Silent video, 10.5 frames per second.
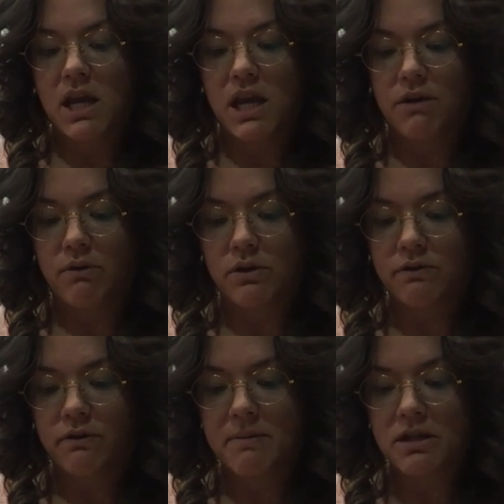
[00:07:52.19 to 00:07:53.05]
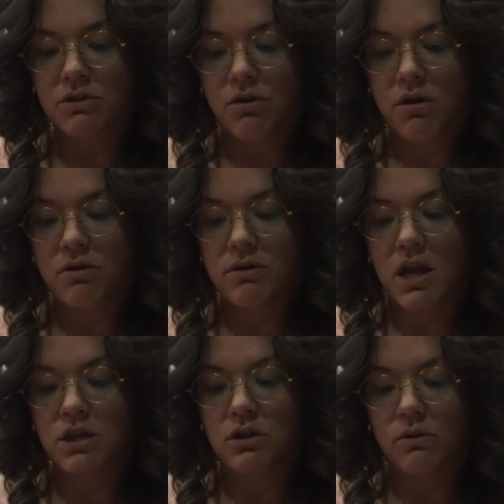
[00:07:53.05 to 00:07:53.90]
he rose from his throne
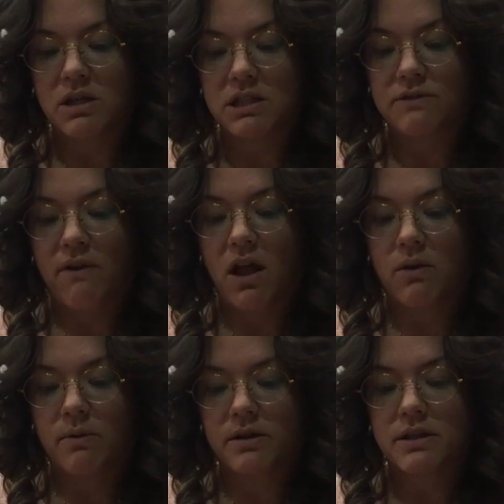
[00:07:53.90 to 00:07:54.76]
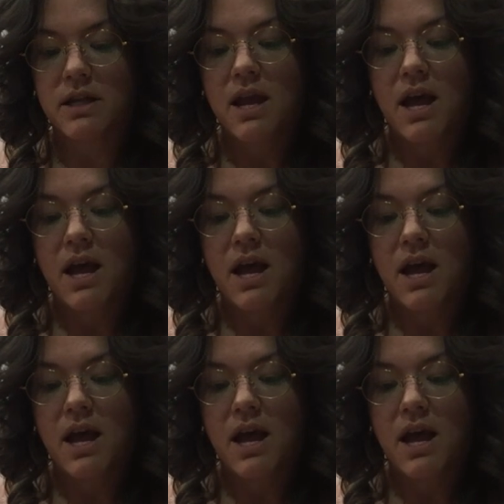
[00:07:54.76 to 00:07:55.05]
and told his followers,